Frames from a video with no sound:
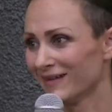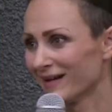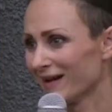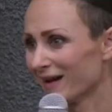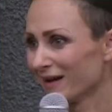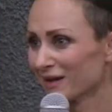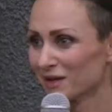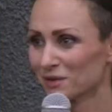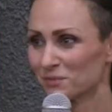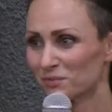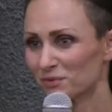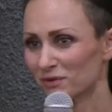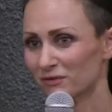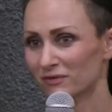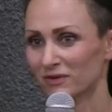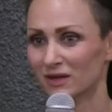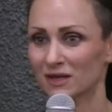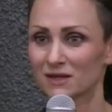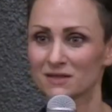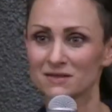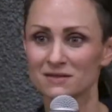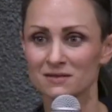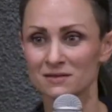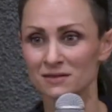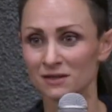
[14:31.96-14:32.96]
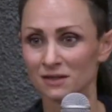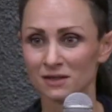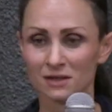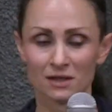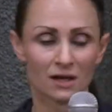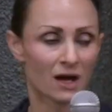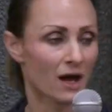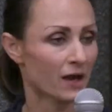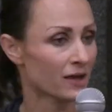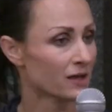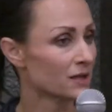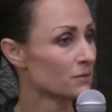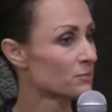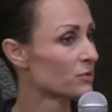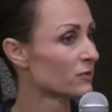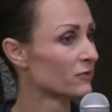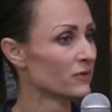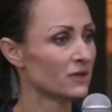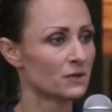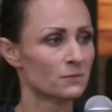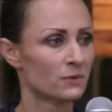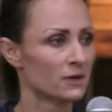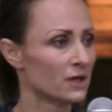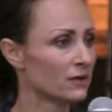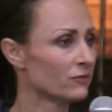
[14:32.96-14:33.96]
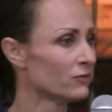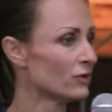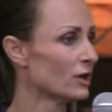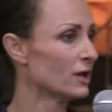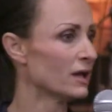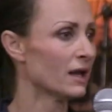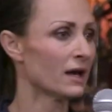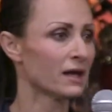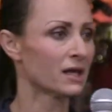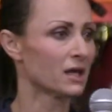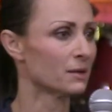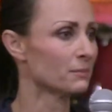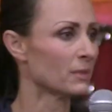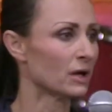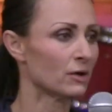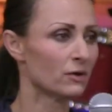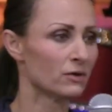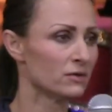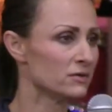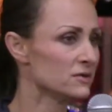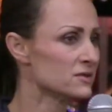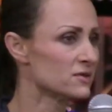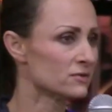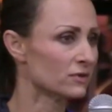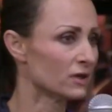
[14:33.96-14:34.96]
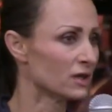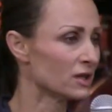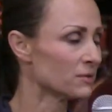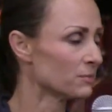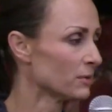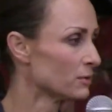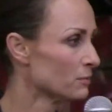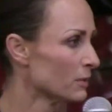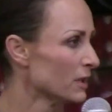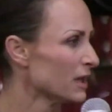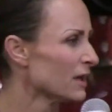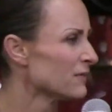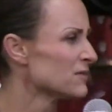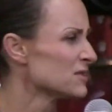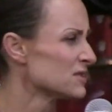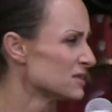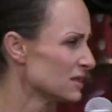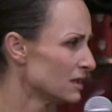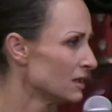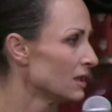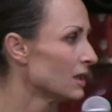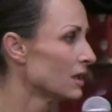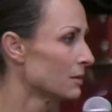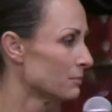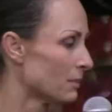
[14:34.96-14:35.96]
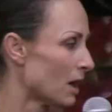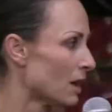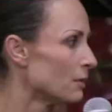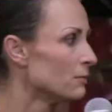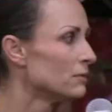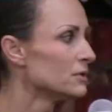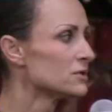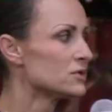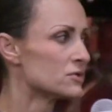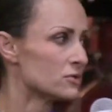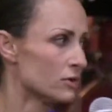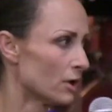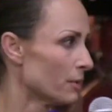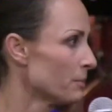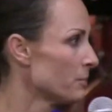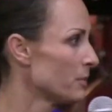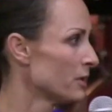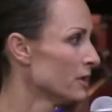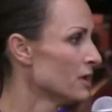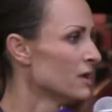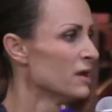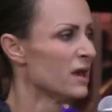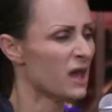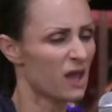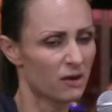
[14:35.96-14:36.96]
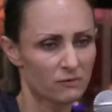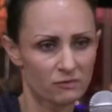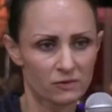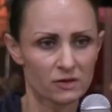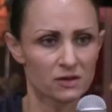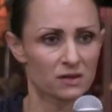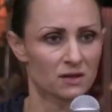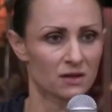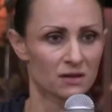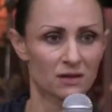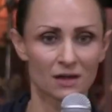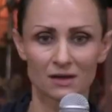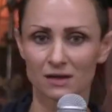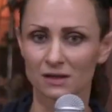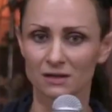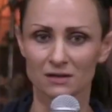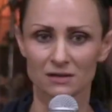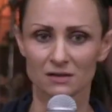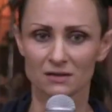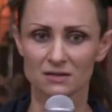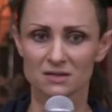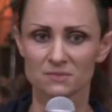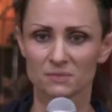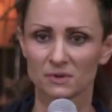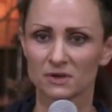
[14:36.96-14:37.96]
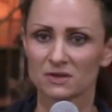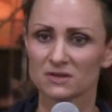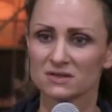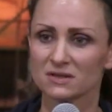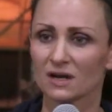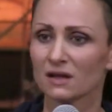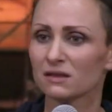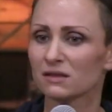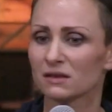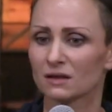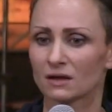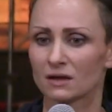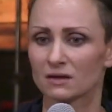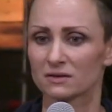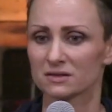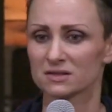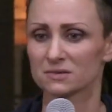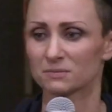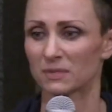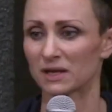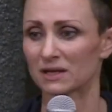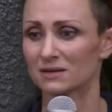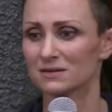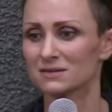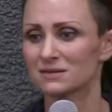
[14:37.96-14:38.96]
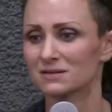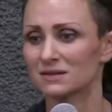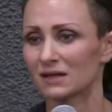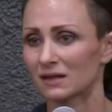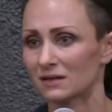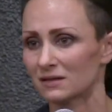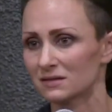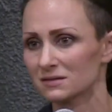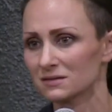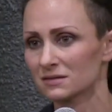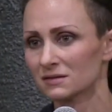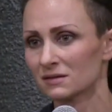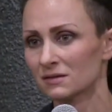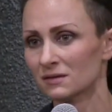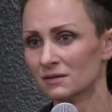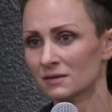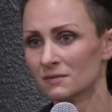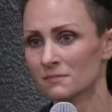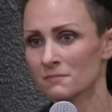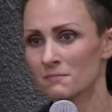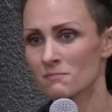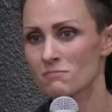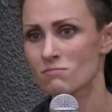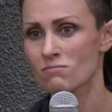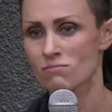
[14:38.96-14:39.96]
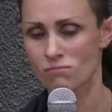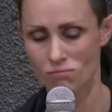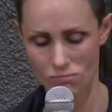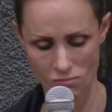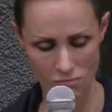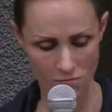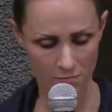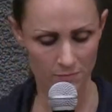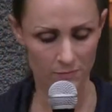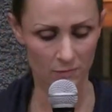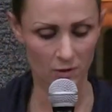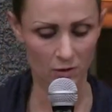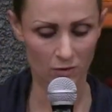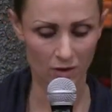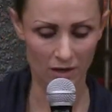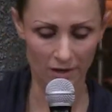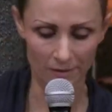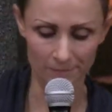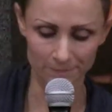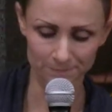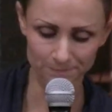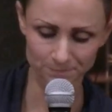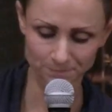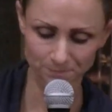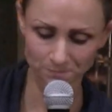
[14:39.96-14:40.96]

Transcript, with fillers: I can prevent I can prevent whatever I like in my own strength. But when I've seen him, I will drop everything that hinders because nothing else makes sense. Okay.